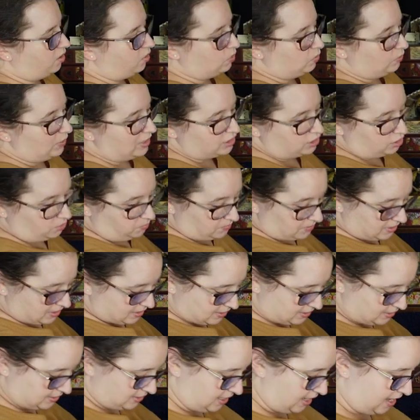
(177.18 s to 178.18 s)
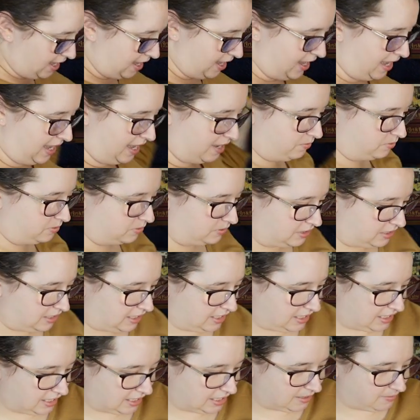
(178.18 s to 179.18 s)
which ones I will
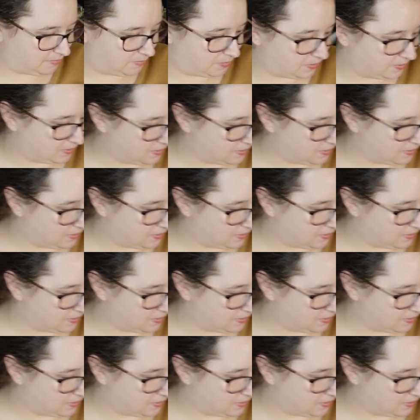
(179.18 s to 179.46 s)
keep.